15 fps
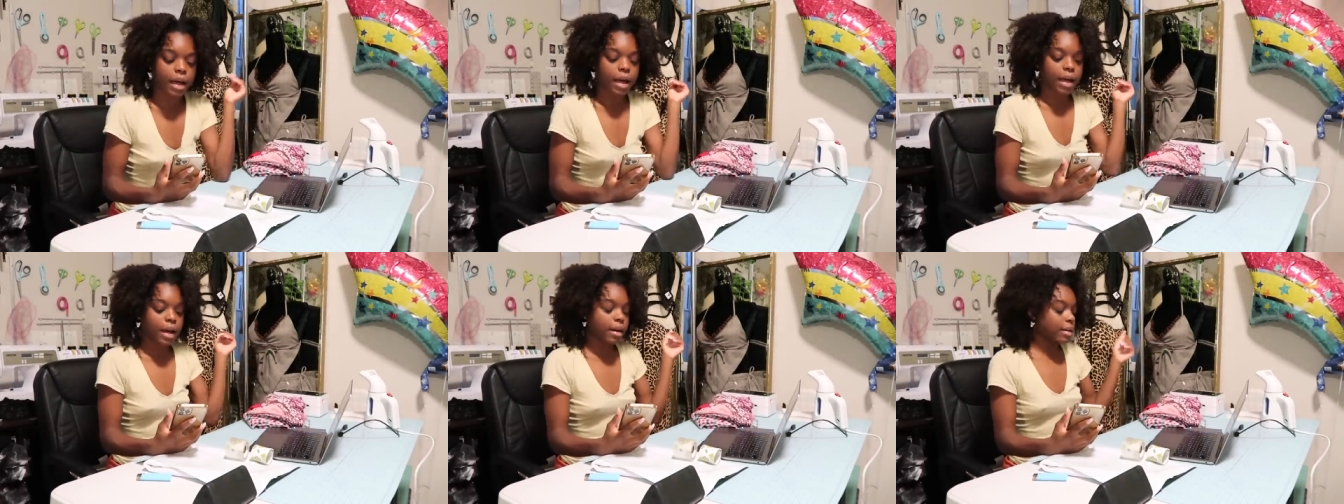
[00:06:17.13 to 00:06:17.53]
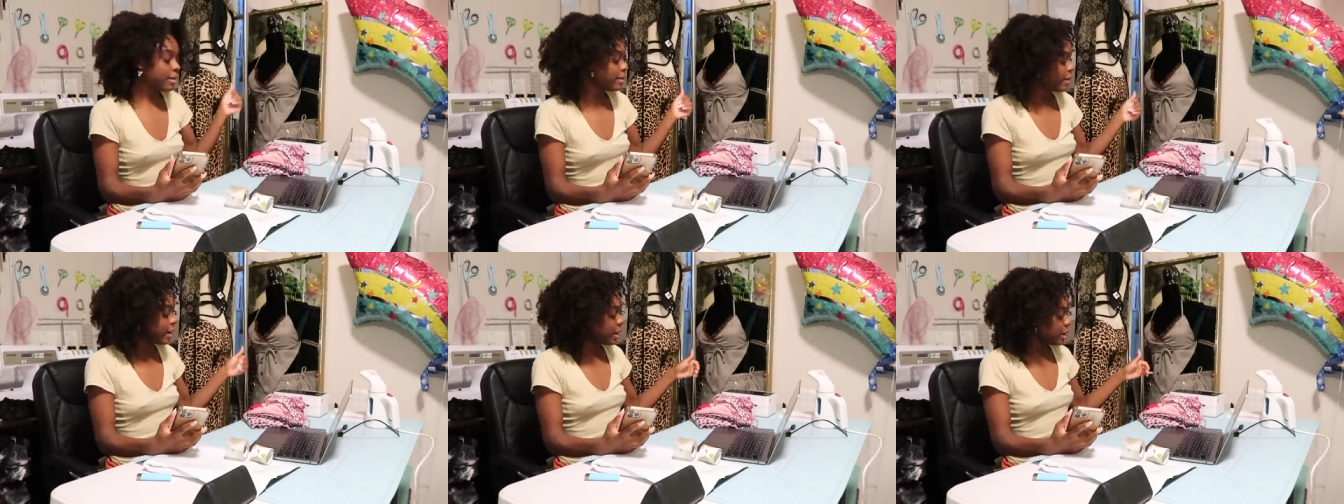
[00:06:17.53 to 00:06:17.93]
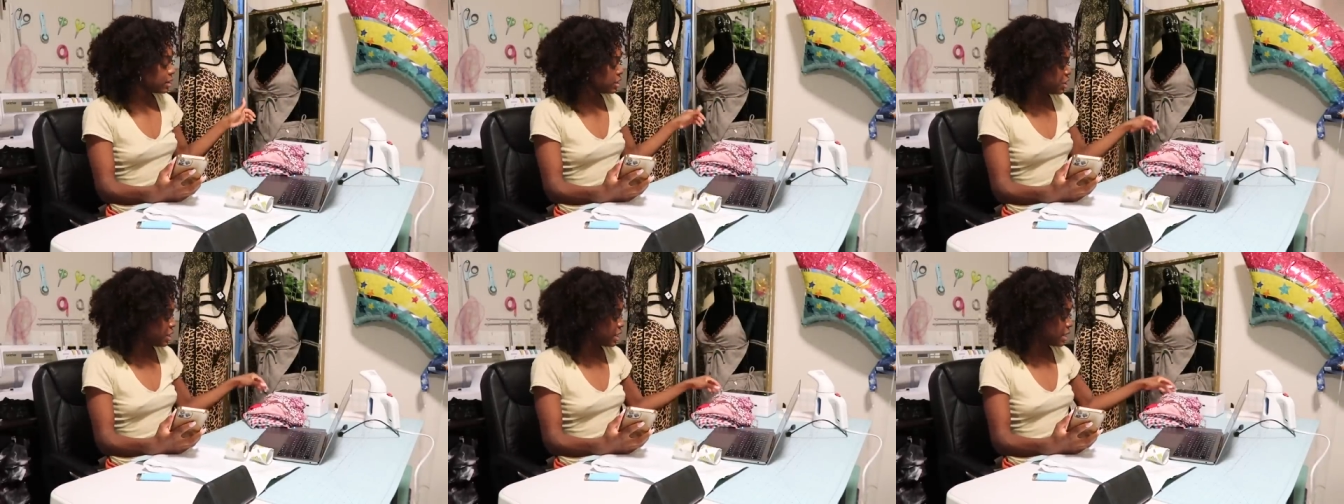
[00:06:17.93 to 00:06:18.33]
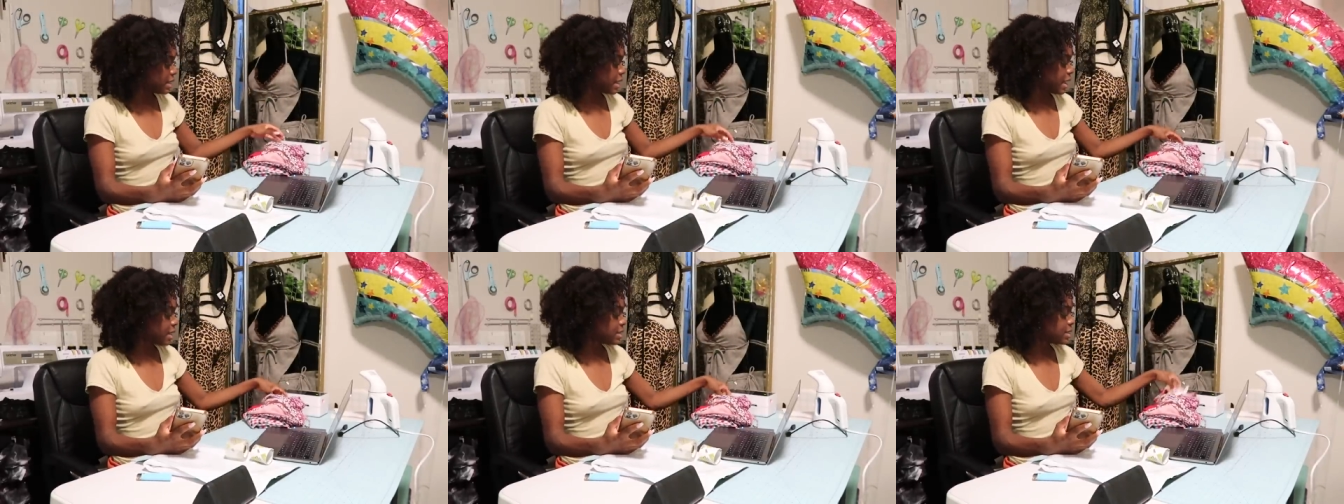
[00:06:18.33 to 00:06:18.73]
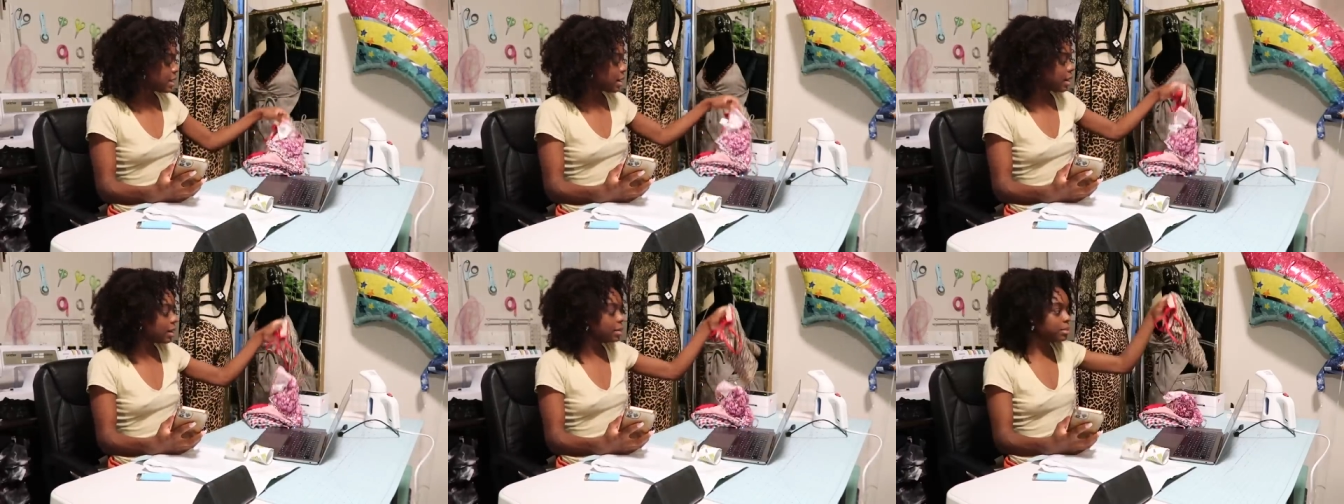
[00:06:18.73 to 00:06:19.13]
I have a cheetah tank
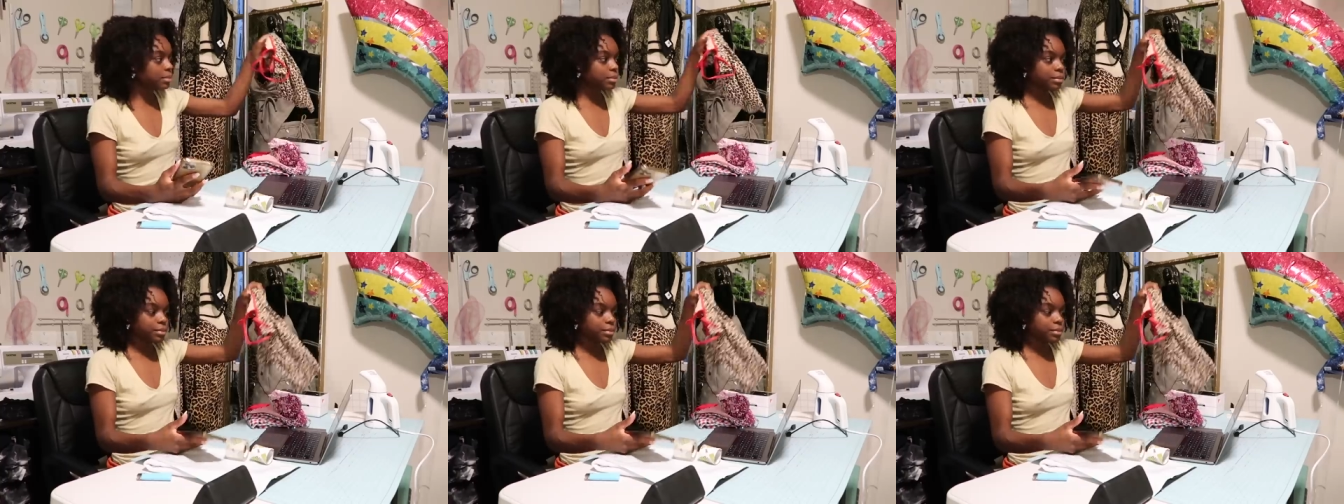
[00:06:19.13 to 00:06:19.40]
top,